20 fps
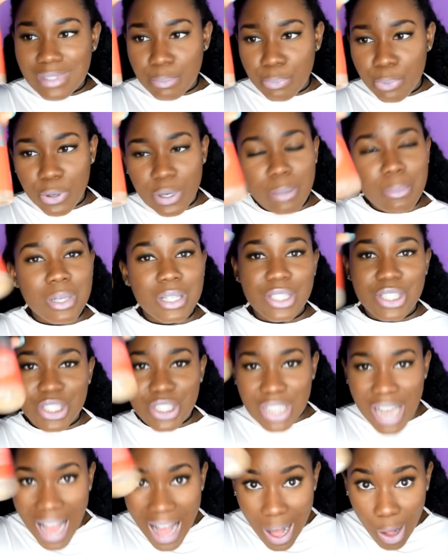pretty
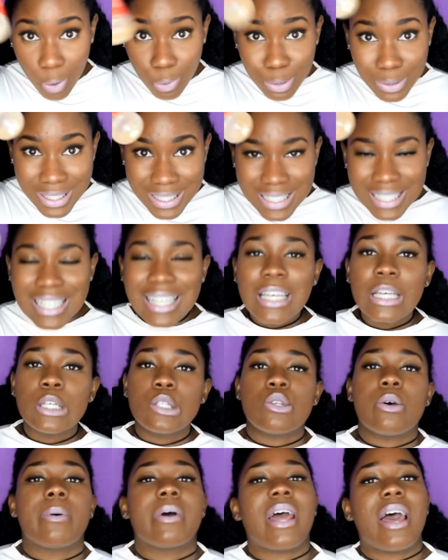much out,
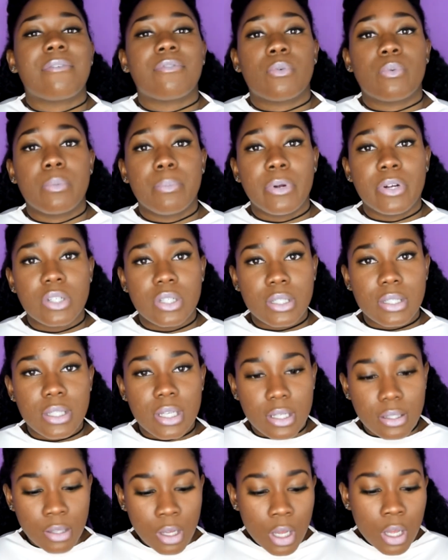so I would have to repurchase
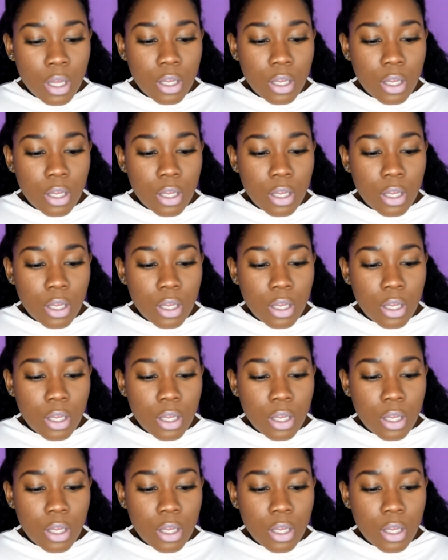this.